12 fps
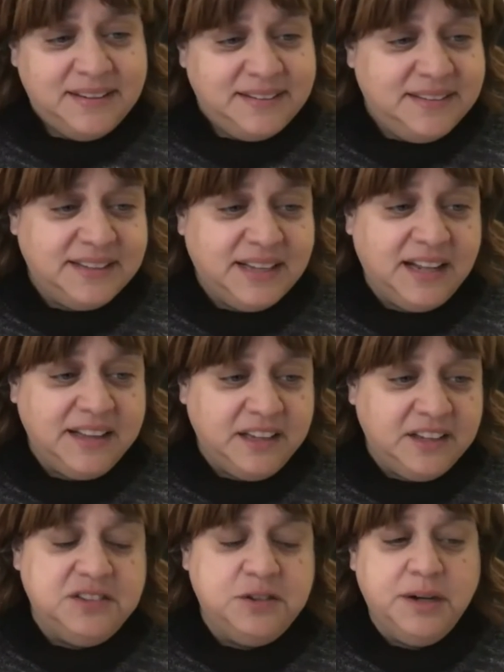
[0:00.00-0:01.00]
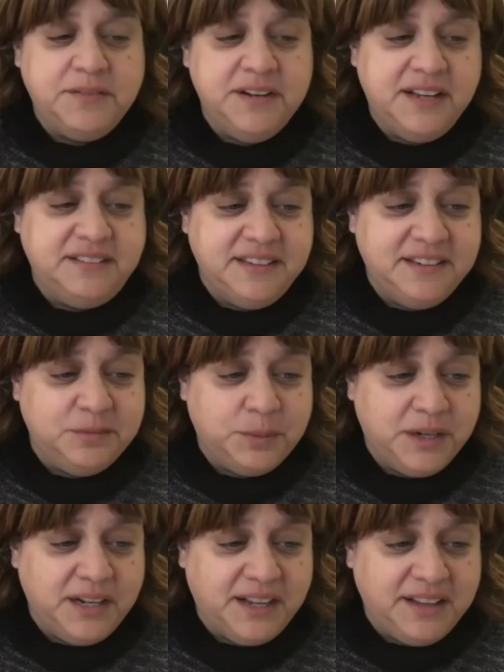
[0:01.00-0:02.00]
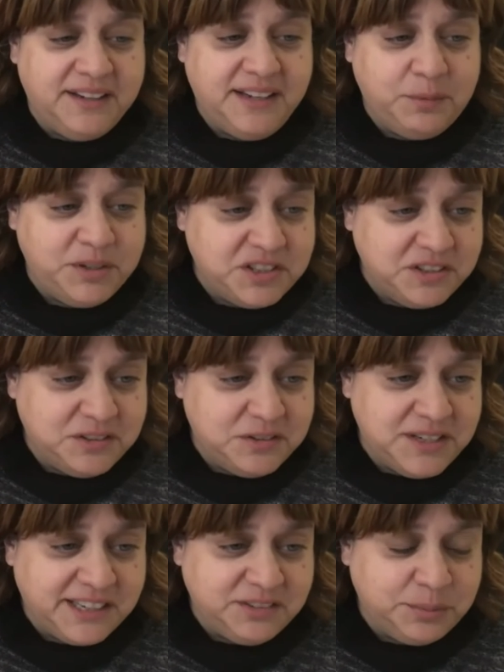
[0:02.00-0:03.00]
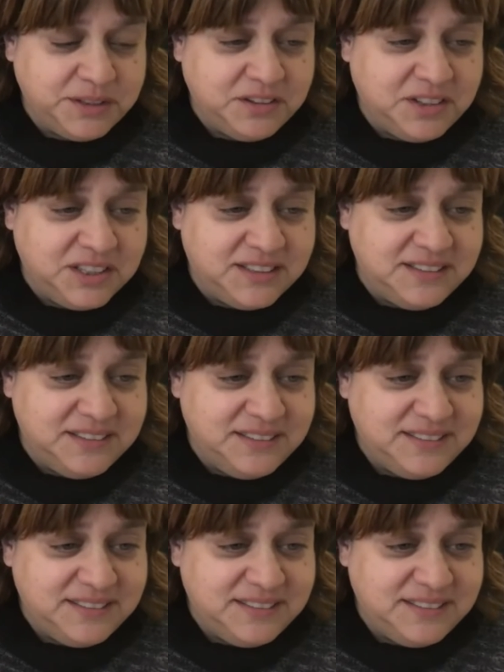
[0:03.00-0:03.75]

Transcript: Natalia, do you have an idea of what holiday we should do next with Kugel?